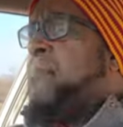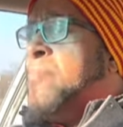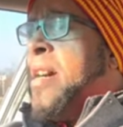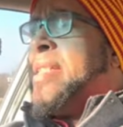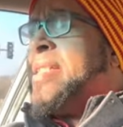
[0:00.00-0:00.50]

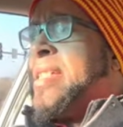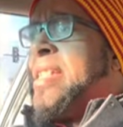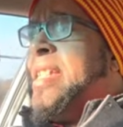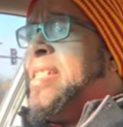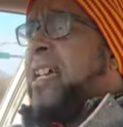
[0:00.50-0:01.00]
But
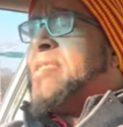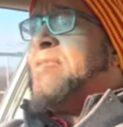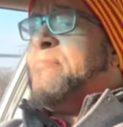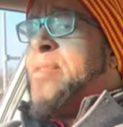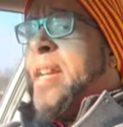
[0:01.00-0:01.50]
he
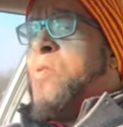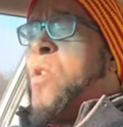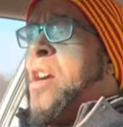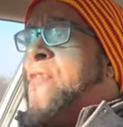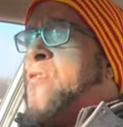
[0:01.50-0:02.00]
doesn't play
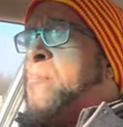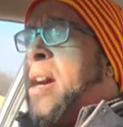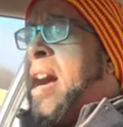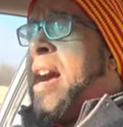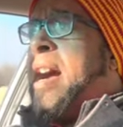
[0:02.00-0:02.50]
well from
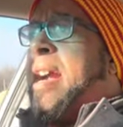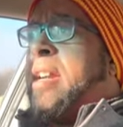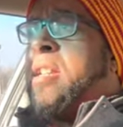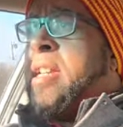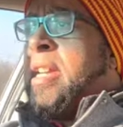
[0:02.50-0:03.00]
behind.